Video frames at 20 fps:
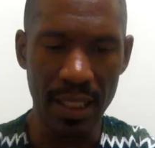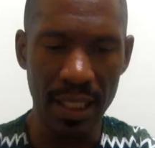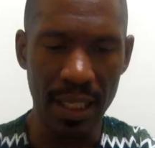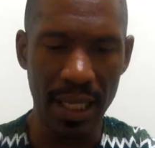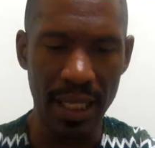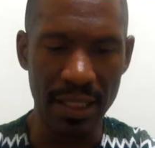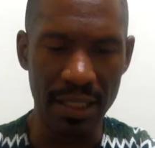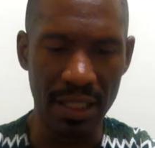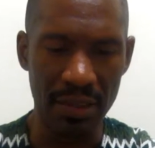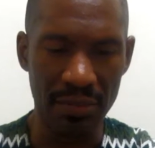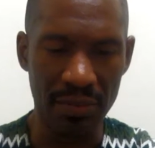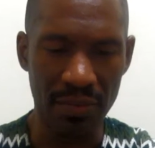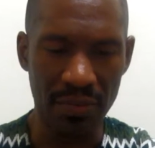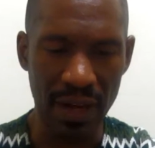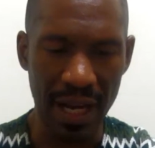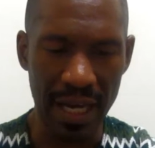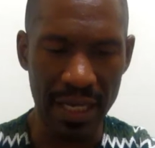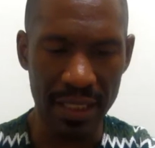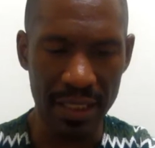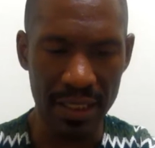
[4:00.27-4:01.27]
And then
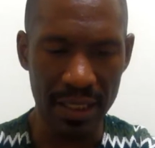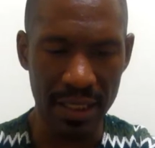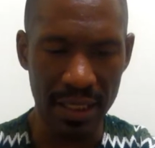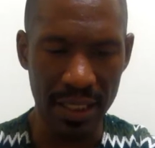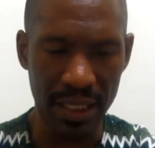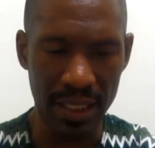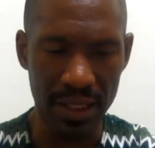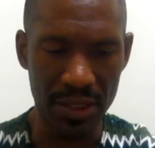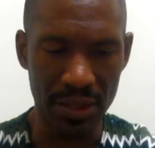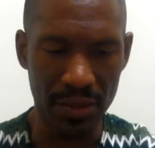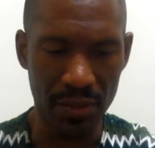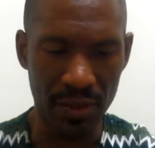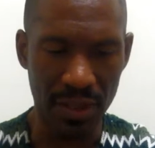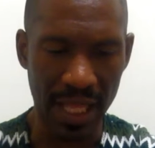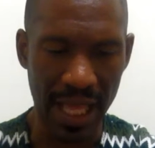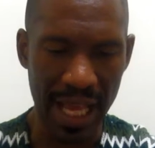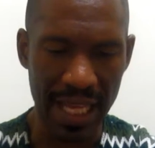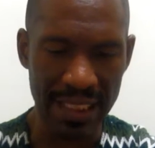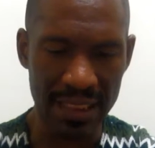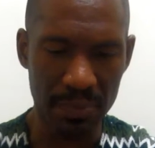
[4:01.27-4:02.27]
finally, in your
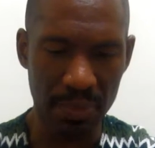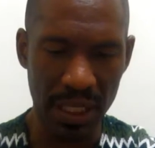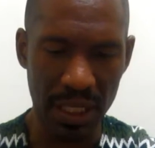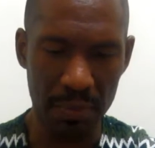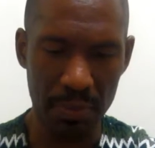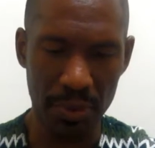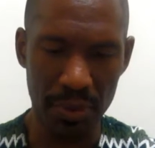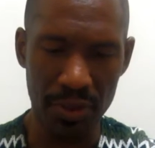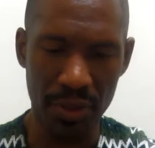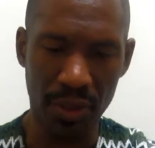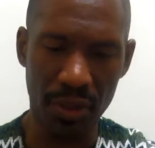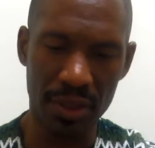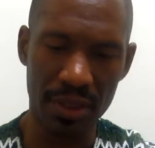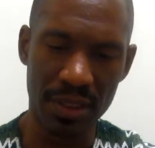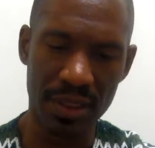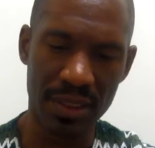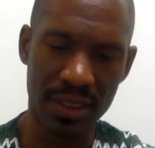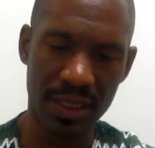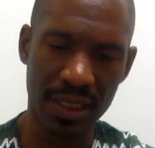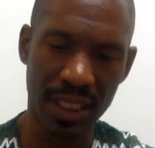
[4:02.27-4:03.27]
last paper, you're going to
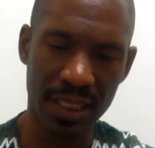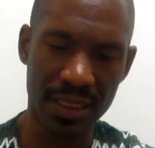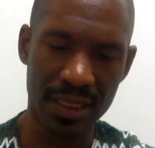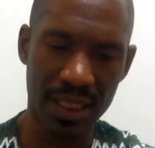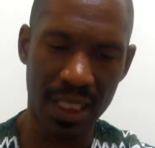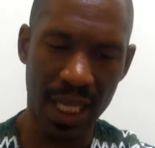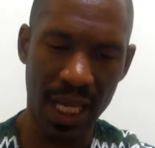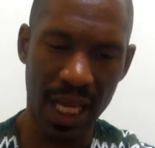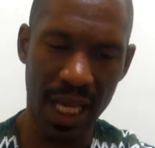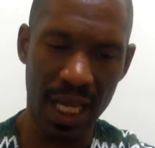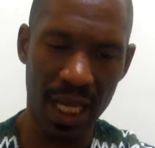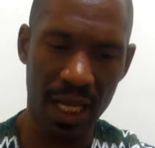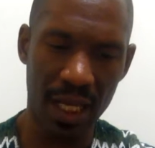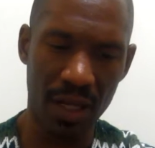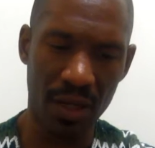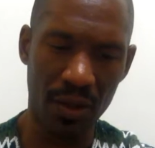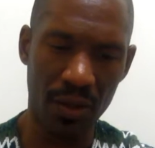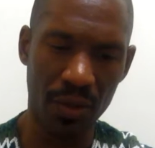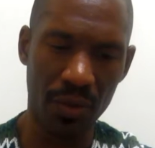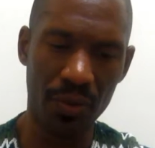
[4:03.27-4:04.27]
discuss
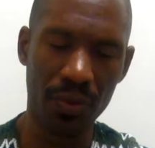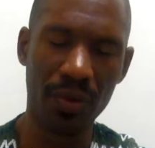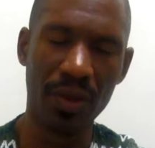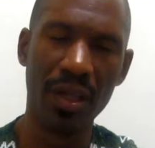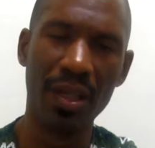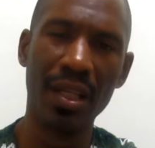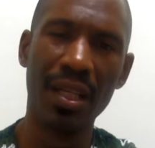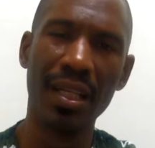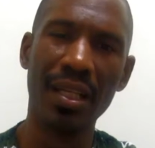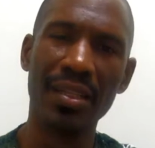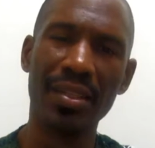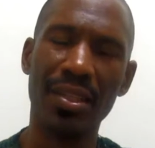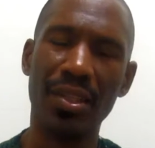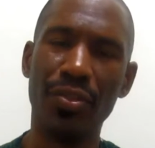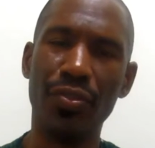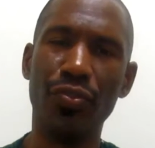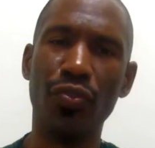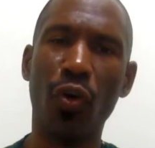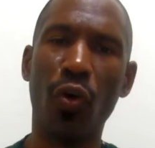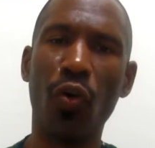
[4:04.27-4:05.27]
how the
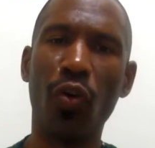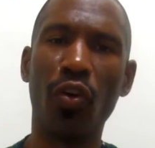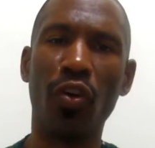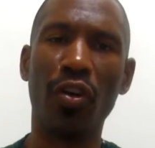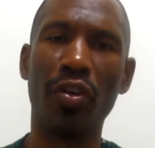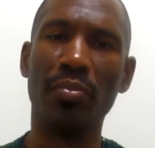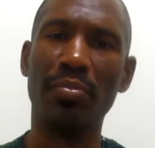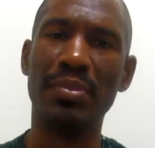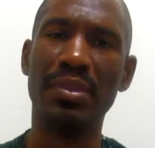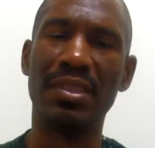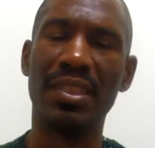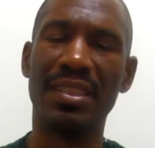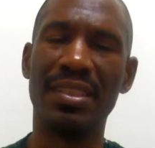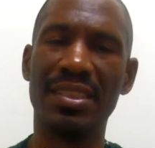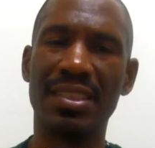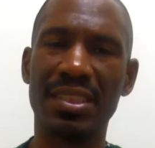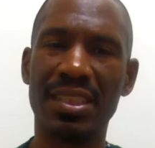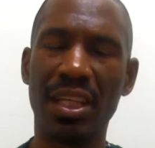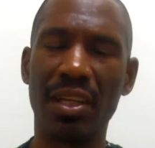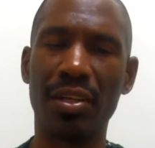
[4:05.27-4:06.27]
norms and the
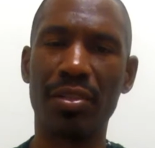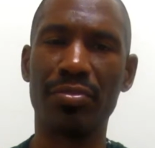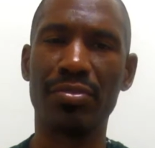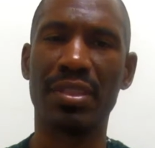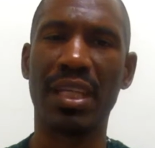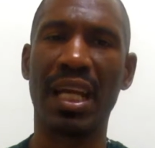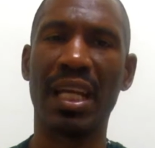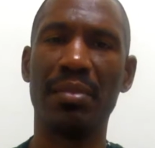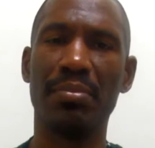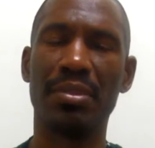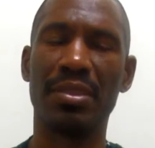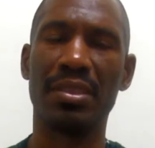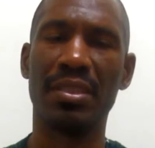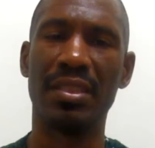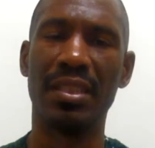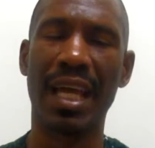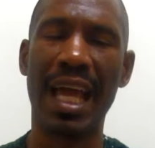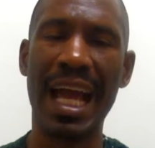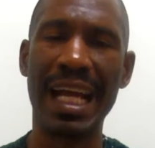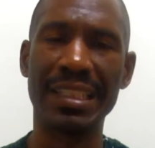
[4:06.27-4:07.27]
stereotypes and
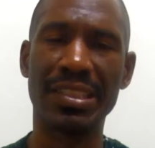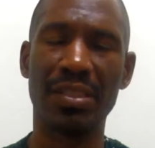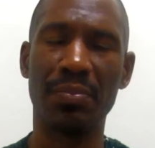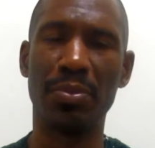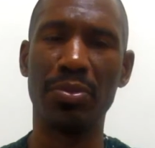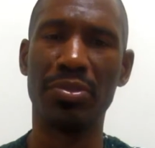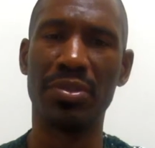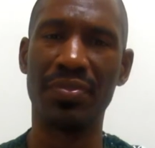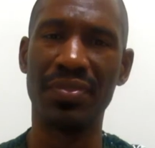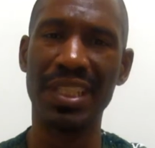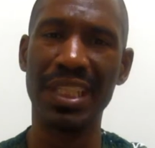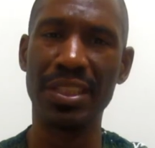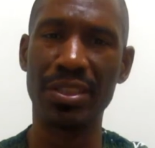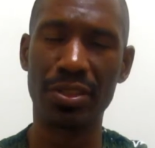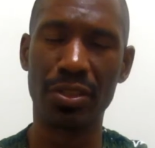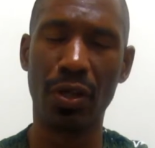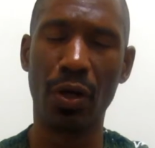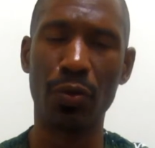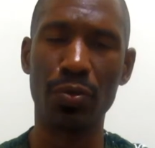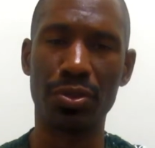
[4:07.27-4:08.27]
the attributes of each
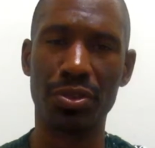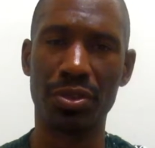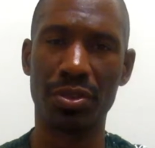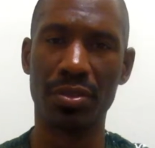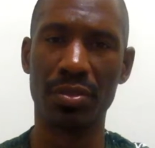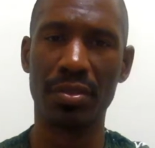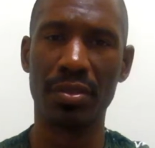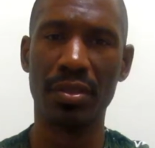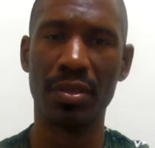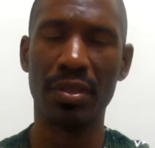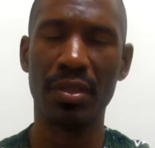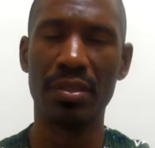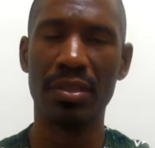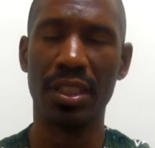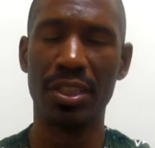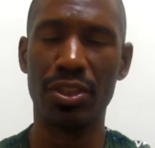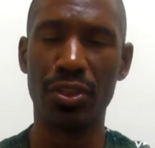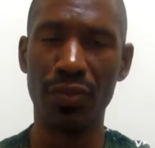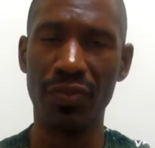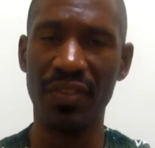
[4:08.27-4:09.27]
culture
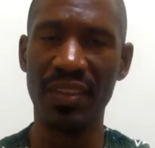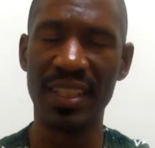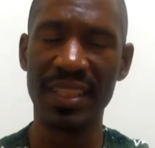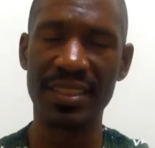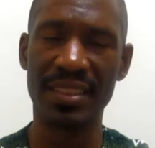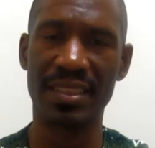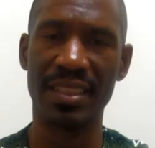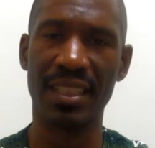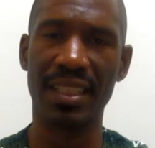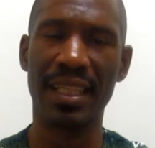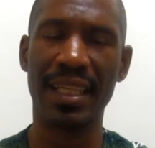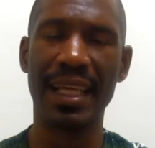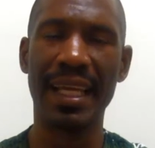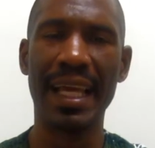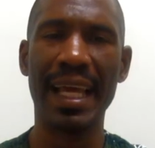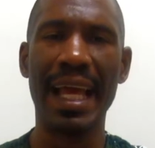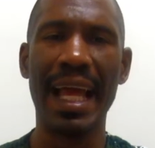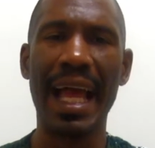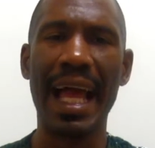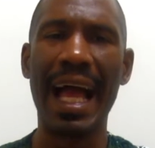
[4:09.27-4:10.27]
that you've listed,
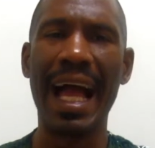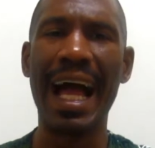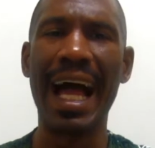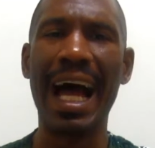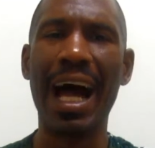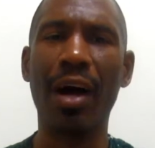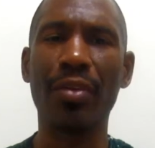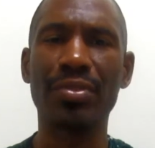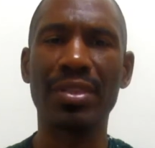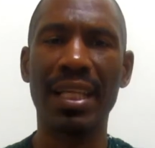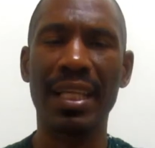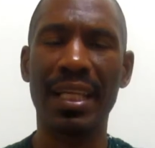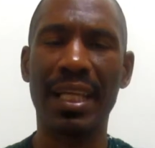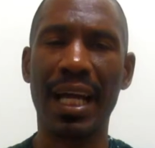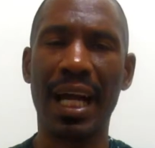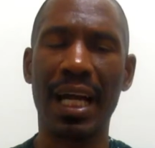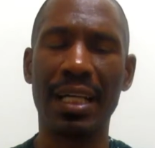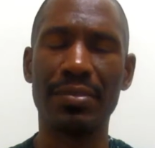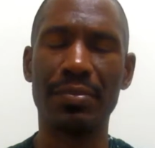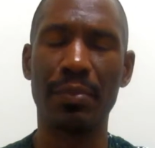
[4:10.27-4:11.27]
how do they
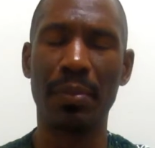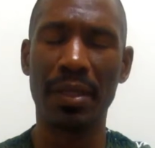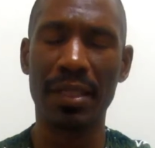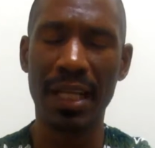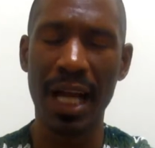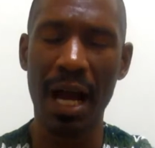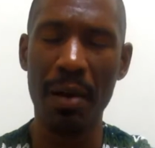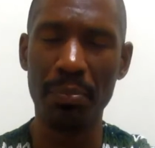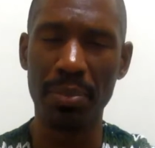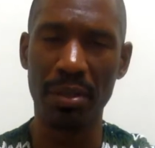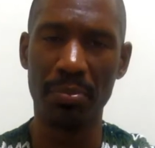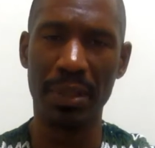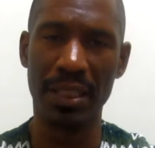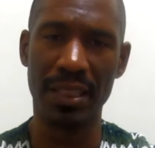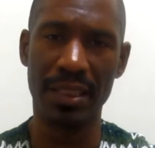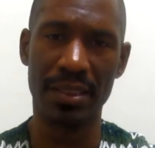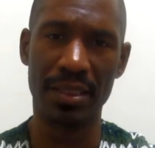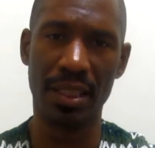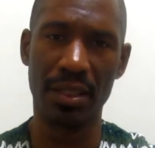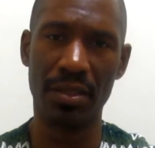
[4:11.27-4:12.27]
complement
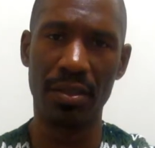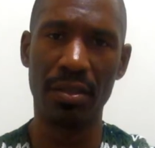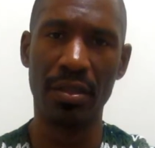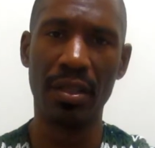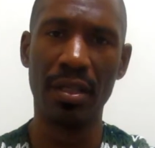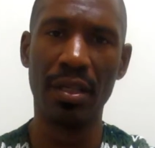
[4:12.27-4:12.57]
each other?